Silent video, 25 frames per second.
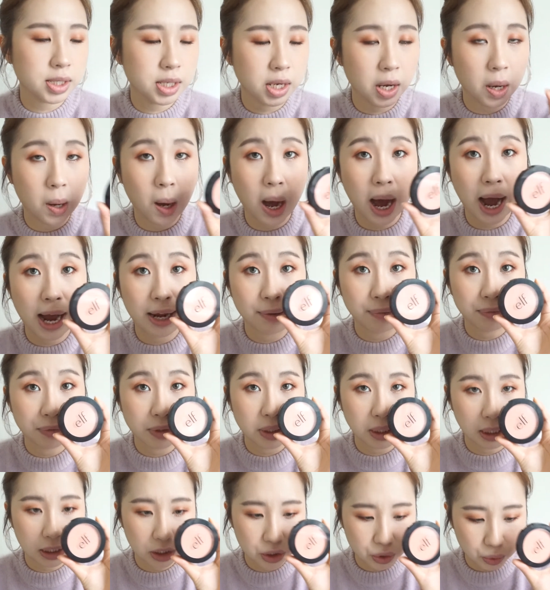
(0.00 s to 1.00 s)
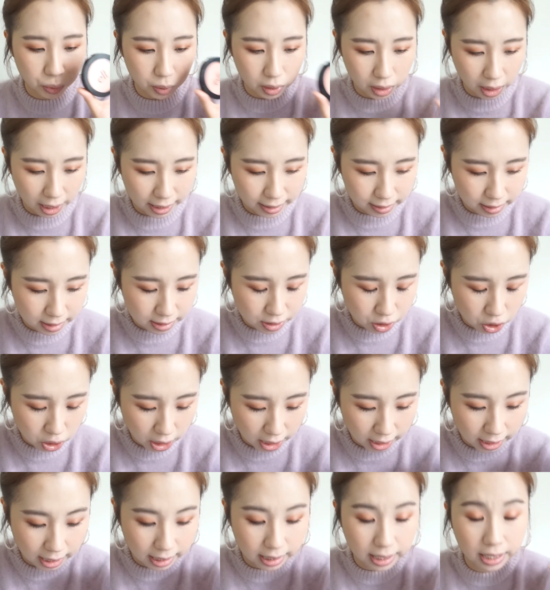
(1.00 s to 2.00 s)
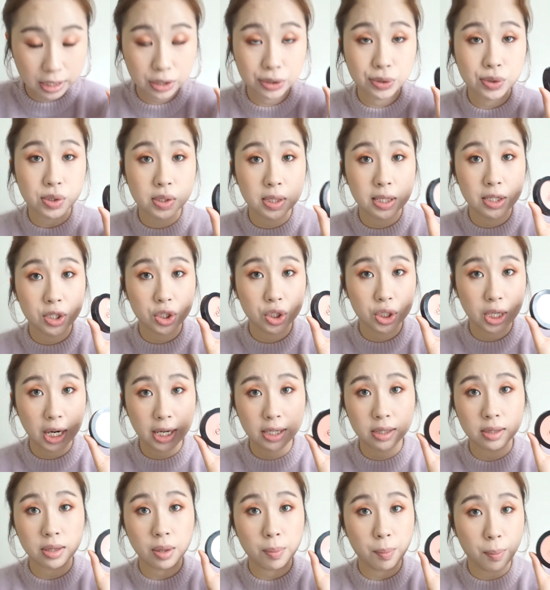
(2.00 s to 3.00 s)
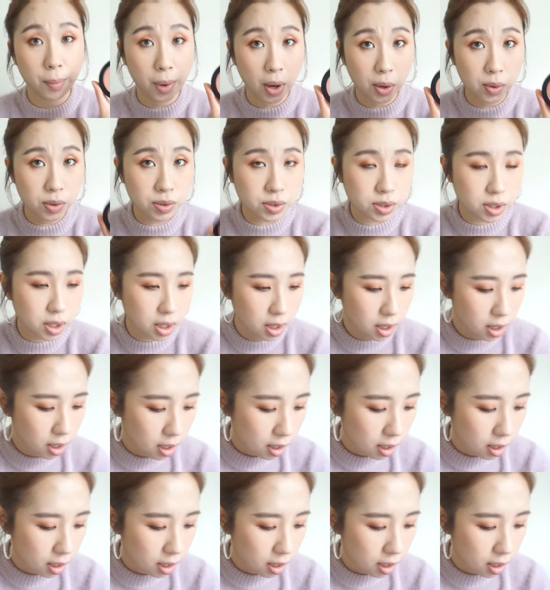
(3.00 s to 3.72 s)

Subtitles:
so I really do like this shade and I use this shade the most.